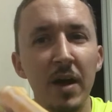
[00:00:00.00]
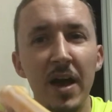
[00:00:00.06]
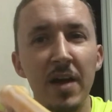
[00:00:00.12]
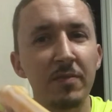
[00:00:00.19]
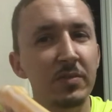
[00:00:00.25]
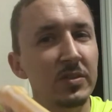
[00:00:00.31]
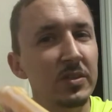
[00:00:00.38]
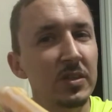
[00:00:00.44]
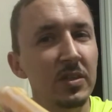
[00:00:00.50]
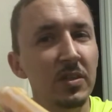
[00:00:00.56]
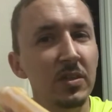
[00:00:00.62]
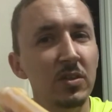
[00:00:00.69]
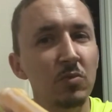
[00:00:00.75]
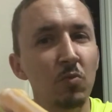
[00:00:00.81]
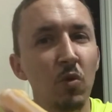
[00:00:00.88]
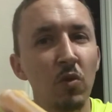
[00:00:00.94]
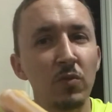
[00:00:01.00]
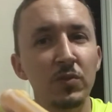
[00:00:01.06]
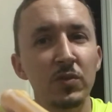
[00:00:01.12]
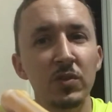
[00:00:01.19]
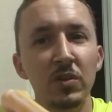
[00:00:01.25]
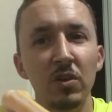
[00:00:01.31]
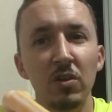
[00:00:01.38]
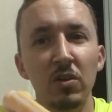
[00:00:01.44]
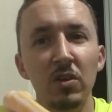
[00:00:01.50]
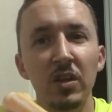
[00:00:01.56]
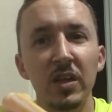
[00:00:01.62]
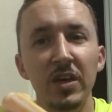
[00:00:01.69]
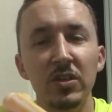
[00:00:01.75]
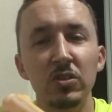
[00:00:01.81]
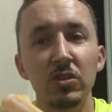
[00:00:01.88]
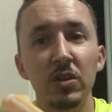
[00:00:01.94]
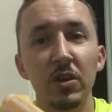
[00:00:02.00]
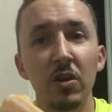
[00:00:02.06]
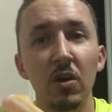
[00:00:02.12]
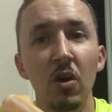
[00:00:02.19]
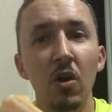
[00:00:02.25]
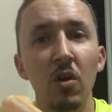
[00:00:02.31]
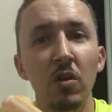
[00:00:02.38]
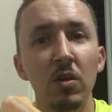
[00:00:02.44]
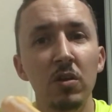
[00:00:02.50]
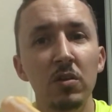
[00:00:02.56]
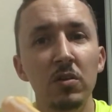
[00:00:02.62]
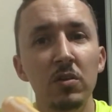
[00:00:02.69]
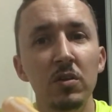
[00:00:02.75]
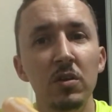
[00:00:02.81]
I haven't seen these morphs in their collection at all.